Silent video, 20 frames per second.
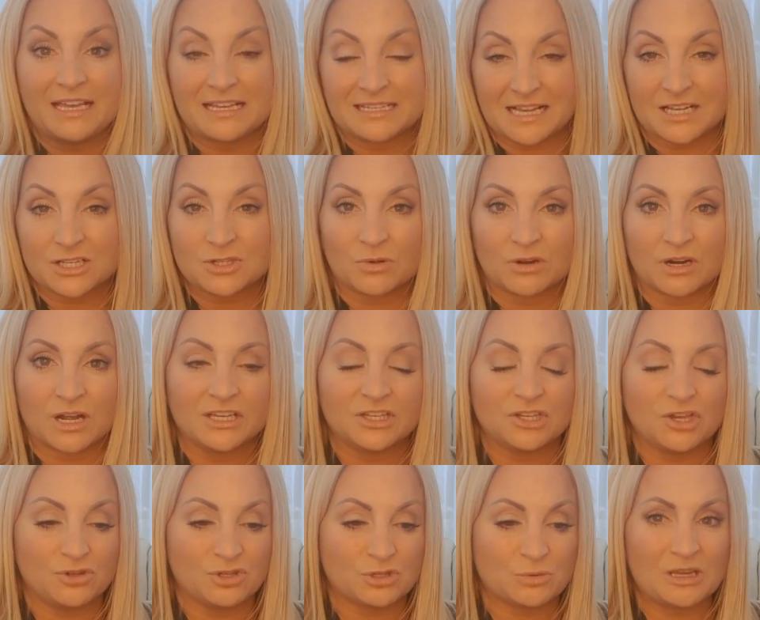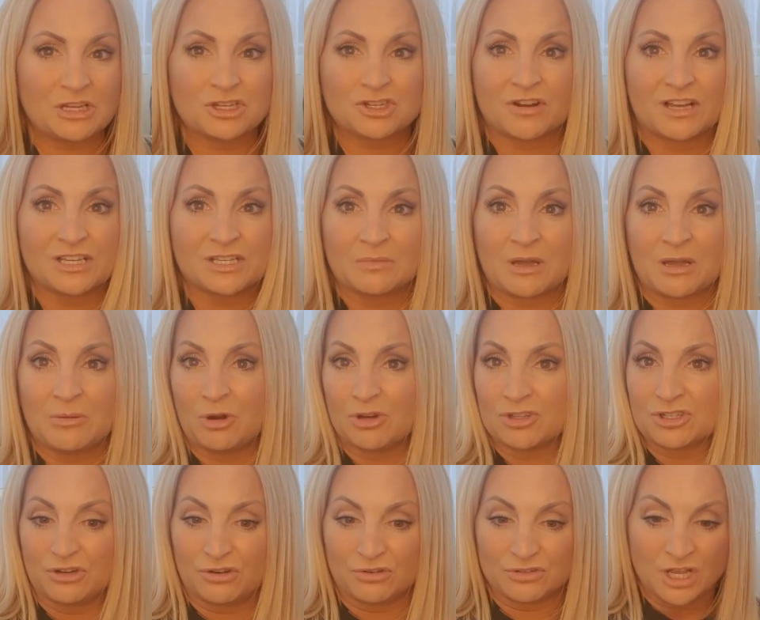because that's what I use, the big Tresemme
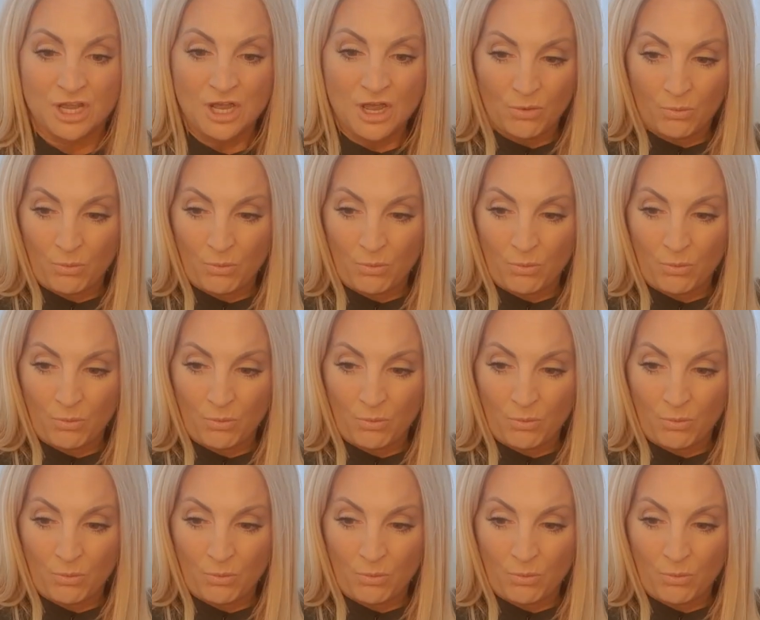bottles.